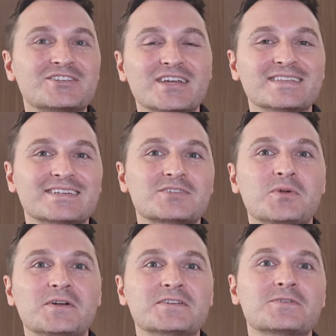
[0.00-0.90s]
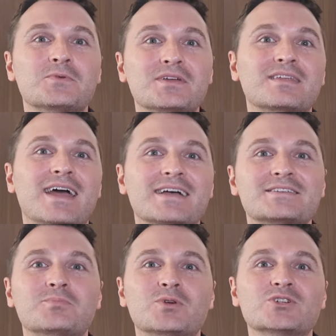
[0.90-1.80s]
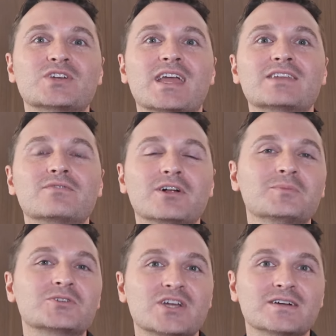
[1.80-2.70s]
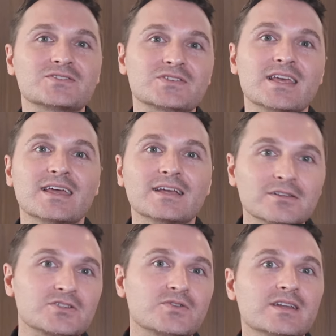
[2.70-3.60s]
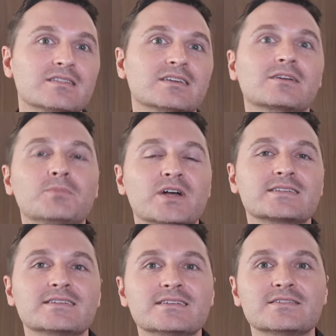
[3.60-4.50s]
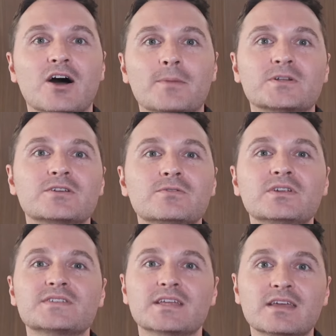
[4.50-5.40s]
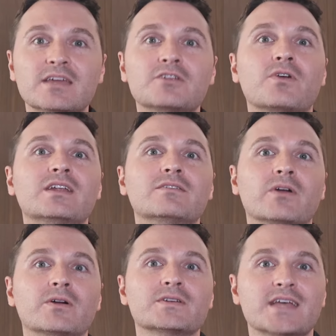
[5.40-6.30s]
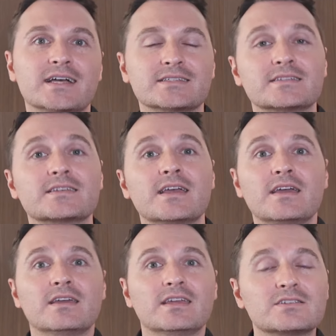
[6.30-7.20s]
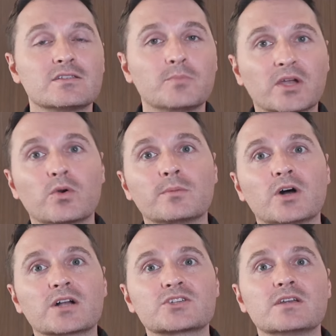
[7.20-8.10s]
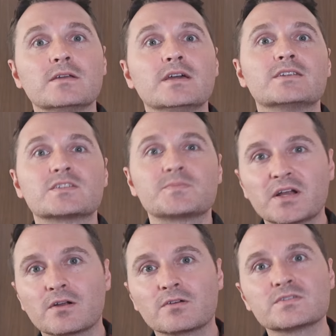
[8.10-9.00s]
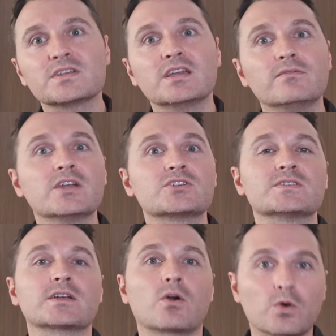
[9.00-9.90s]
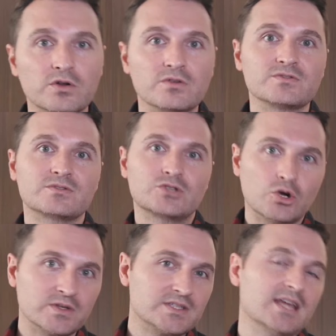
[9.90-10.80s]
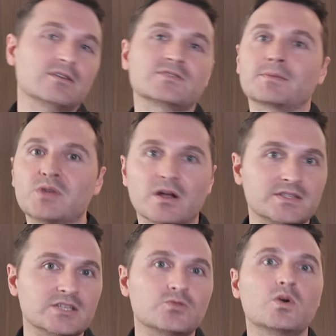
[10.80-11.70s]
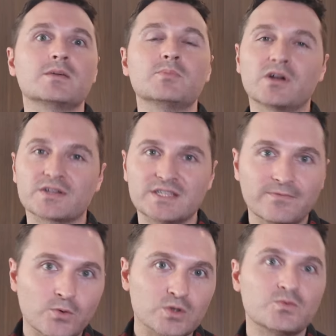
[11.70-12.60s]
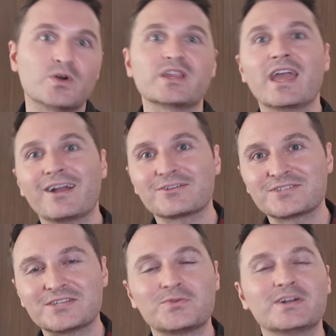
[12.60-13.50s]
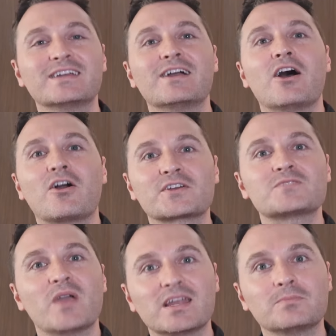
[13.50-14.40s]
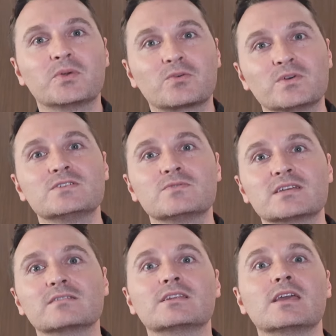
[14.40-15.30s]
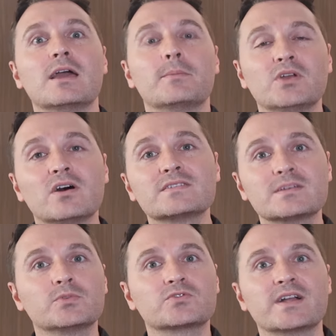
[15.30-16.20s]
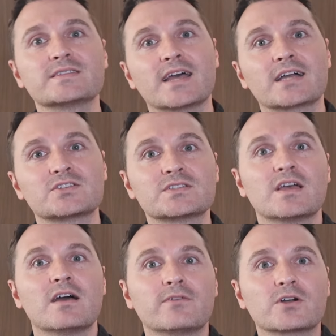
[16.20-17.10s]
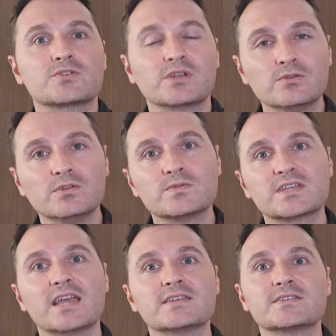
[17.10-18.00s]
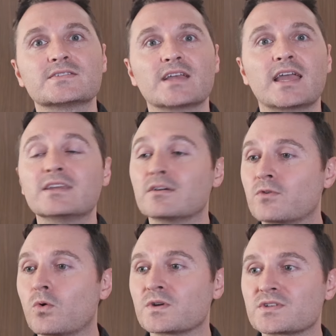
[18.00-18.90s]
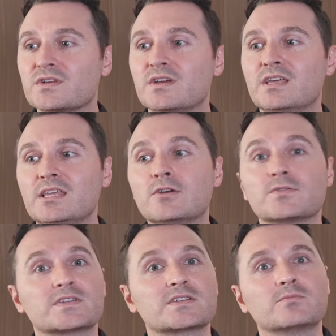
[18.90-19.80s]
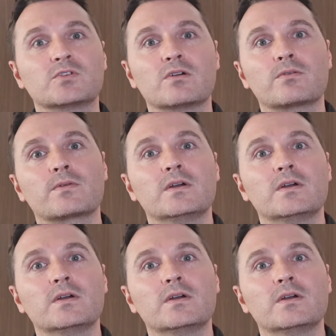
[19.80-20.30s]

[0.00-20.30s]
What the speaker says: Chain's experience with asset bridging and development challenges illustrated the complexities and opportunities in integrating various assets into the Bitcoin blockchain. Despite hurdles, innovations like ordinals, token standards like BRC20, BRC420, ARC20 are expanding Bitcoin's utility beyond simple transactions, fostering new use cases and, of course, ecosystem growth.